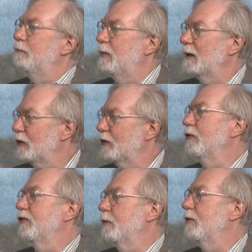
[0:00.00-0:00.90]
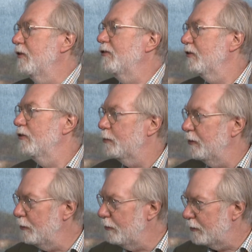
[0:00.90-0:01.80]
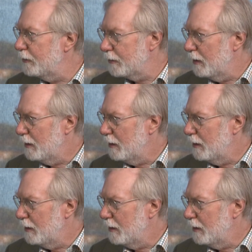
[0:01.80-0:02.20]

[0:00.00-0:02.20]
bunch of subsistence producers.